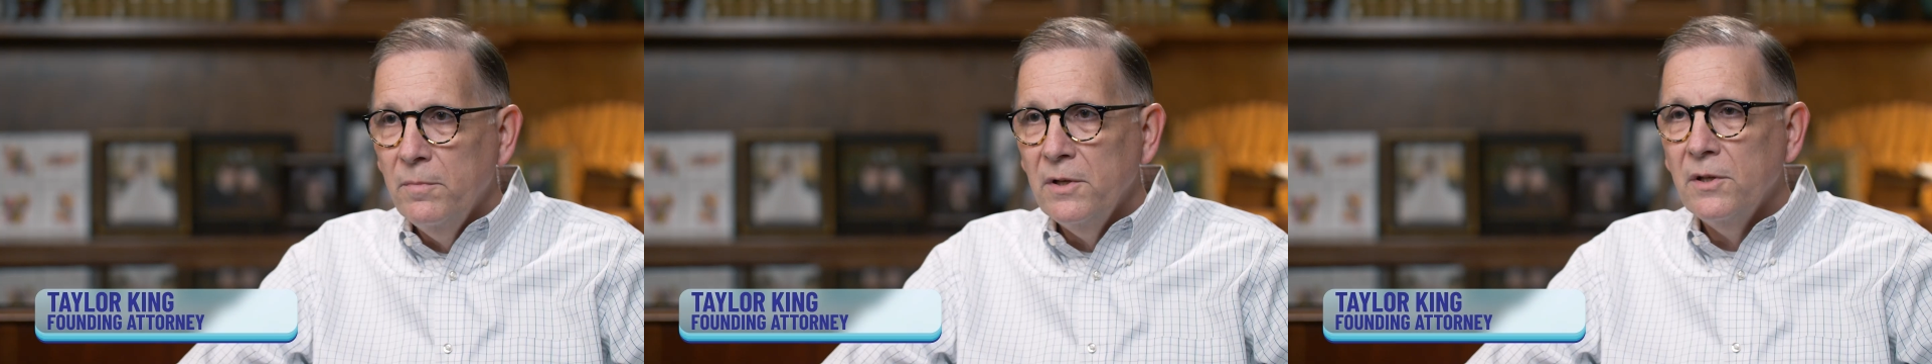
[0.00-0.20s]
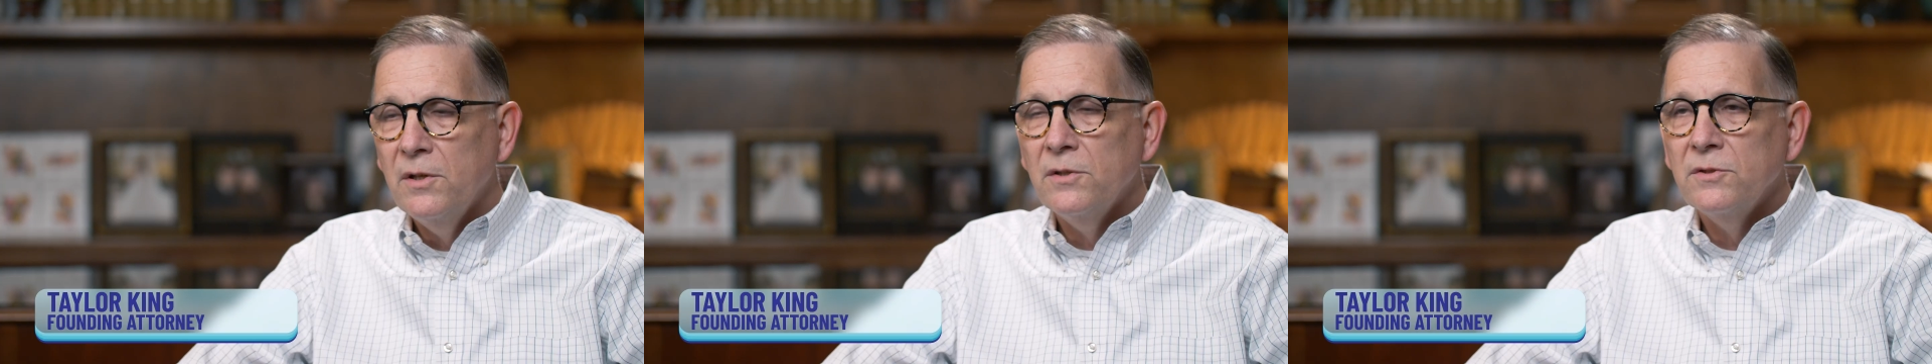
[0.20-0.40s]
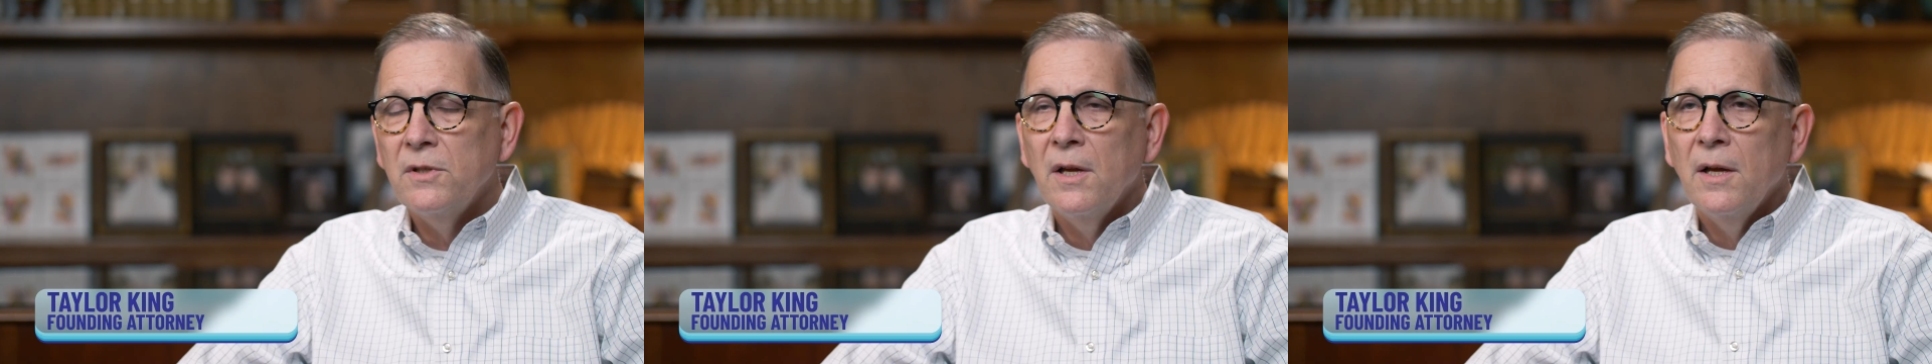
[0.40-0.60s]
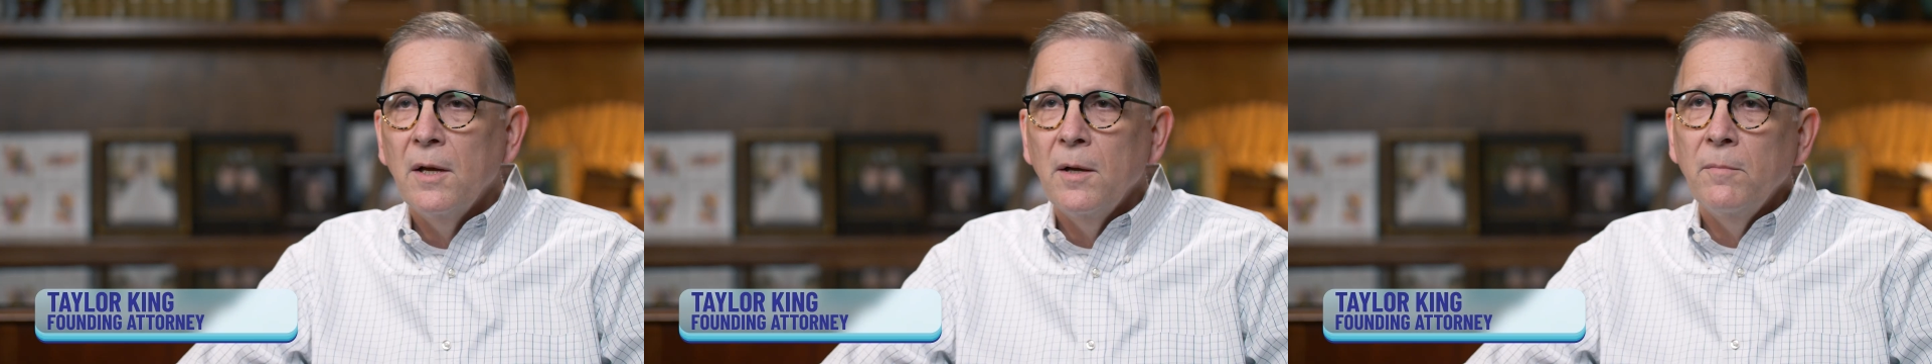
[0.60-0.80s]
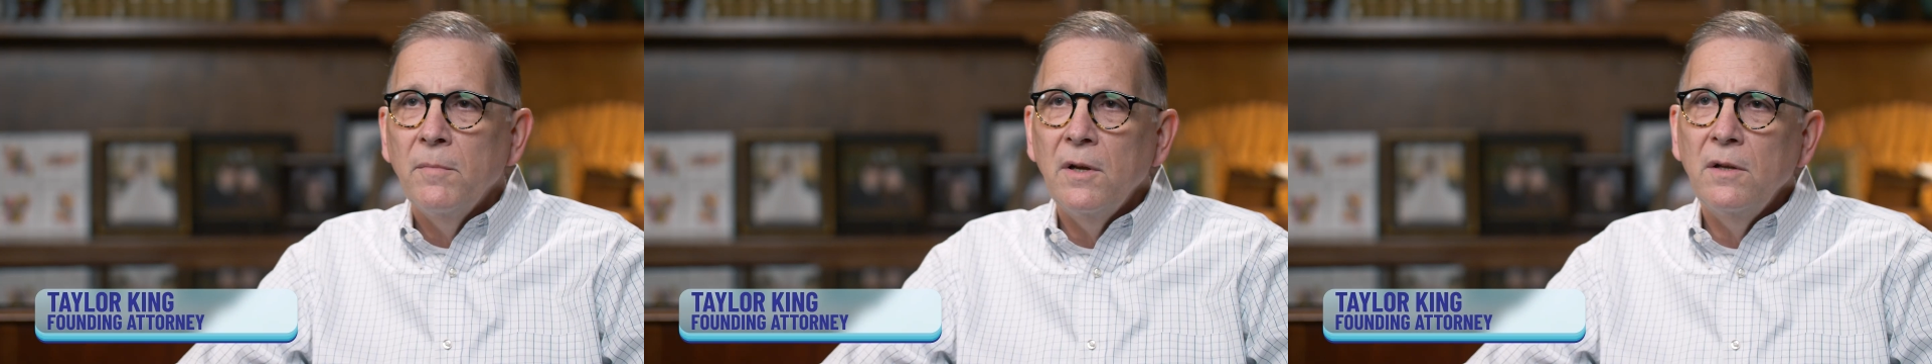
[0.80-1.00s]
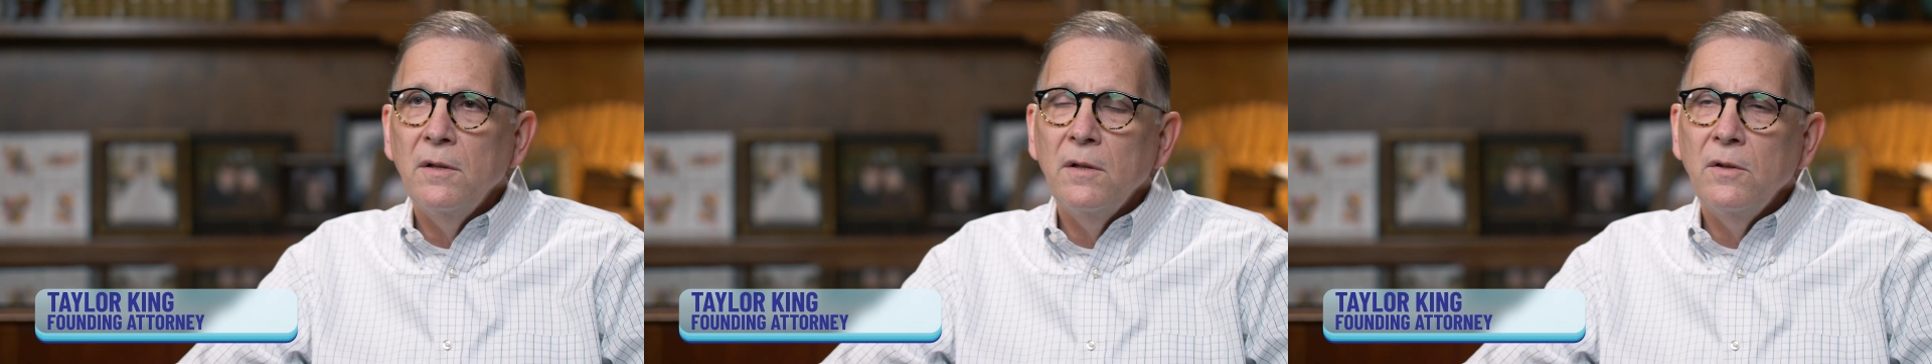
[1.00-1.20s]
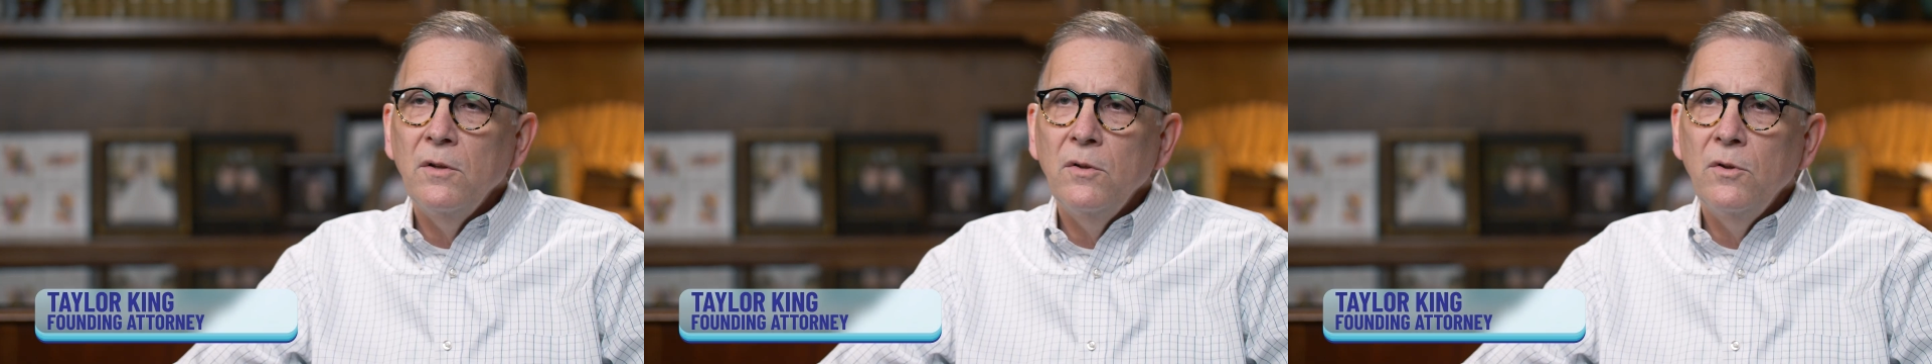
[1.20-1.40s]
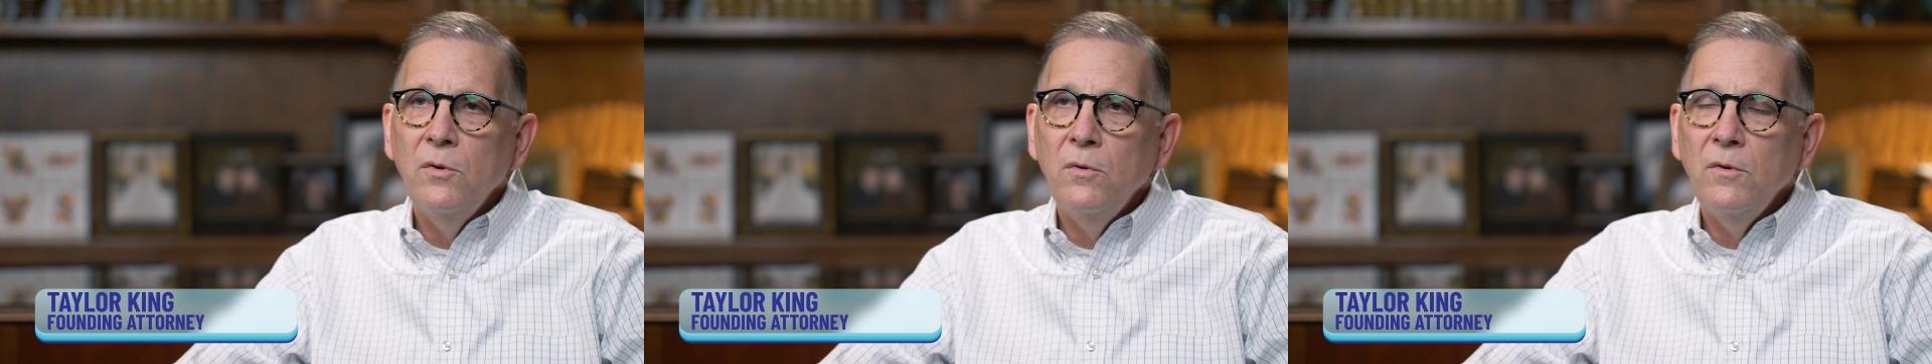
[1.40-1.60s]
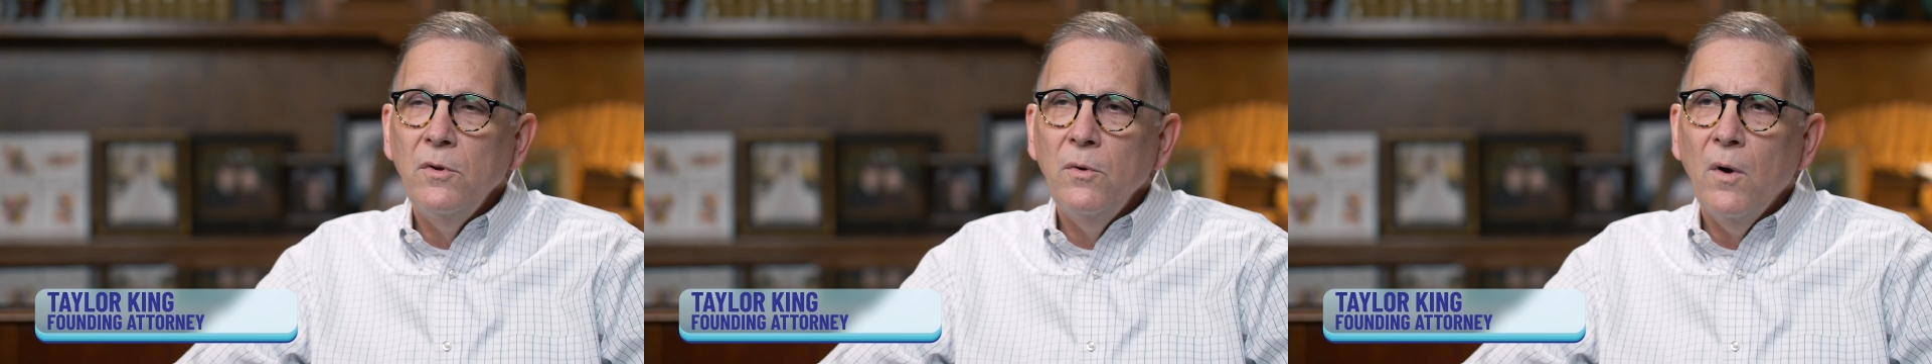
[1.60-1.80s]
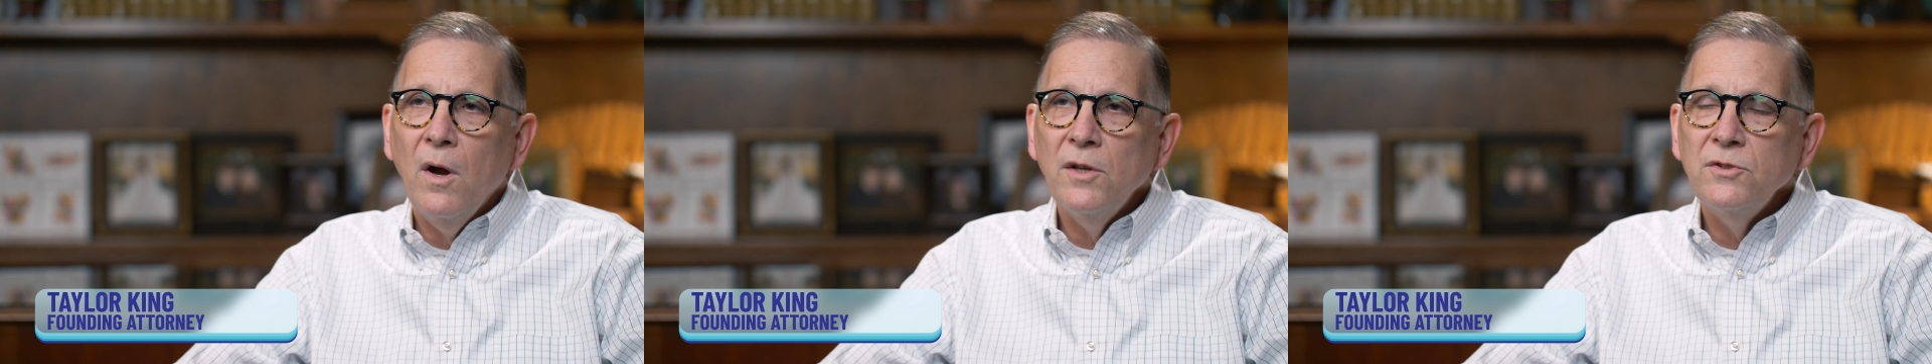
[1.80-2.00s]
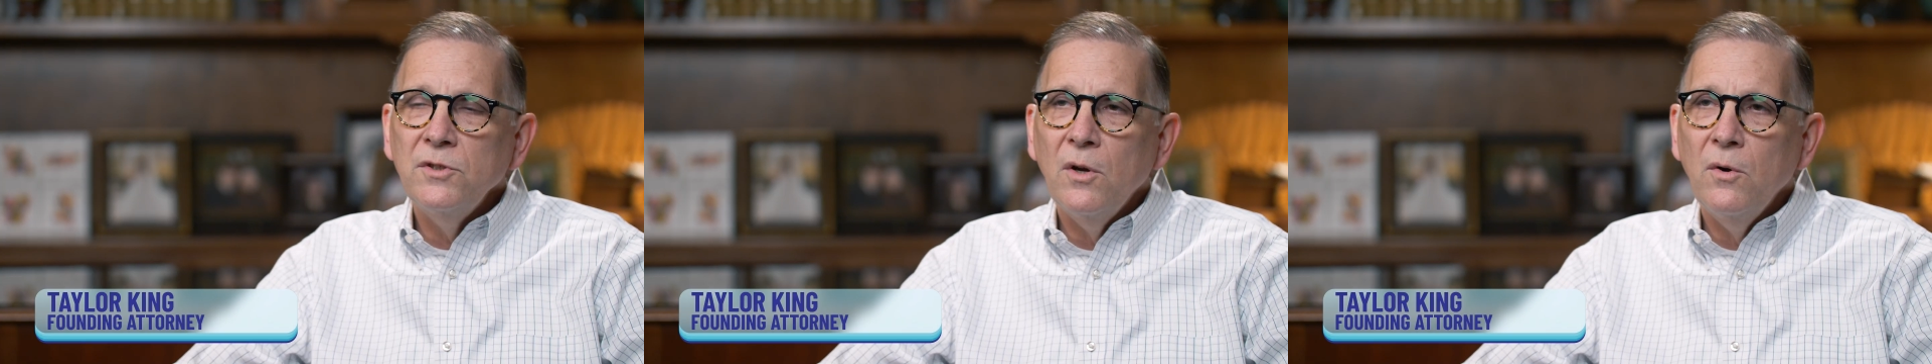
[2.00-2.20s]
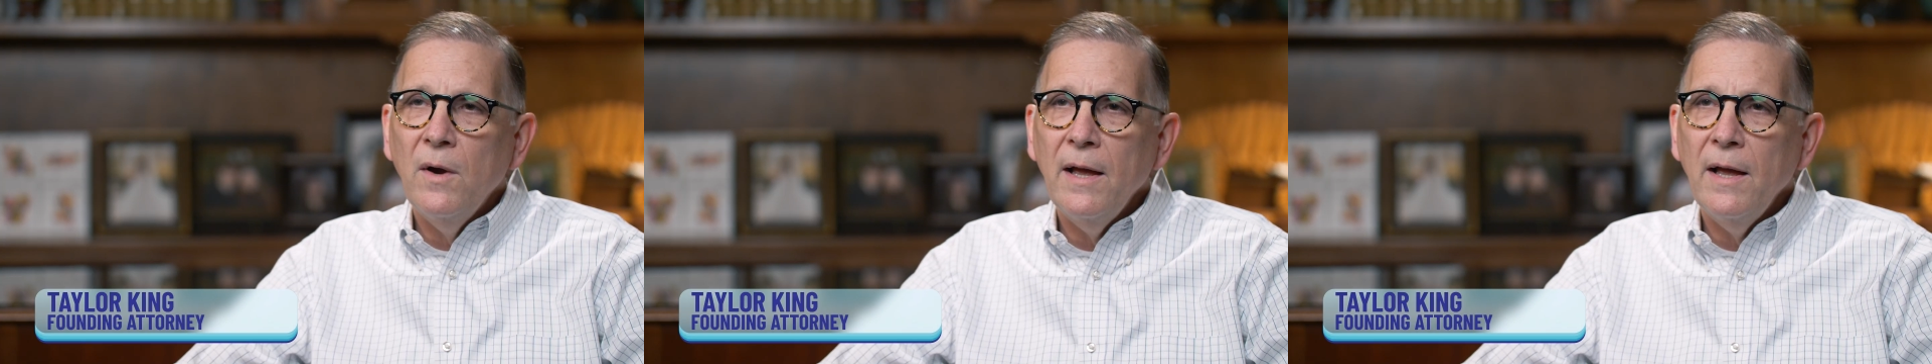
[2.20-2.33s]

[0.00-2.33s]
bills, but you also